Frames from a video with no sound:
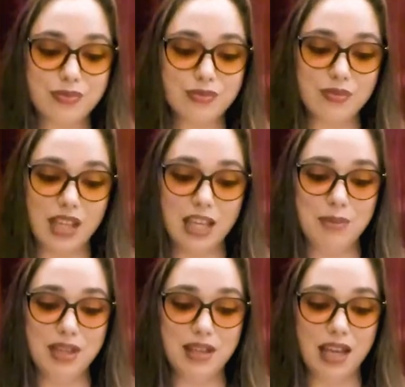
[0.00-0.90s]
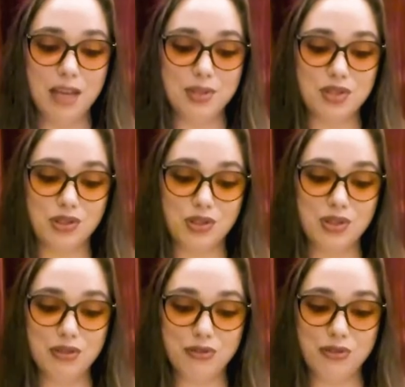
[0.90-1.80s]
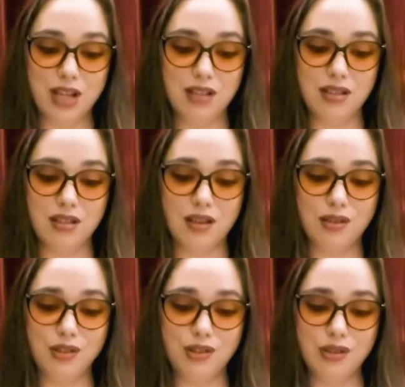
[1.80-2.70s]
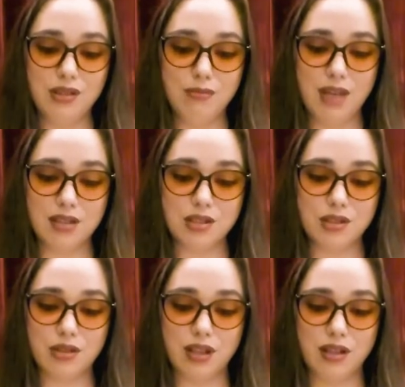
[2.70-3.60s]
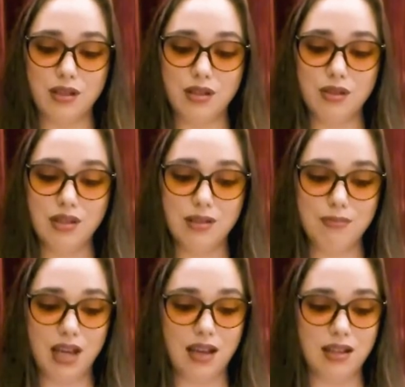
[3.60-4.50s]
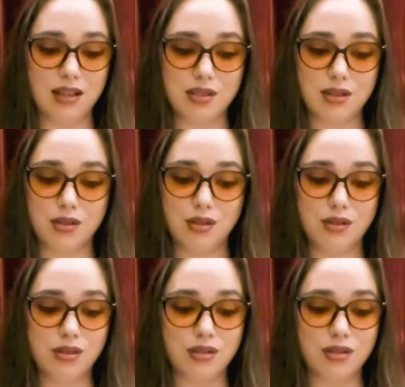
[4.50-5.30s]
He became as good a friend, a good a master, and a good a man as the good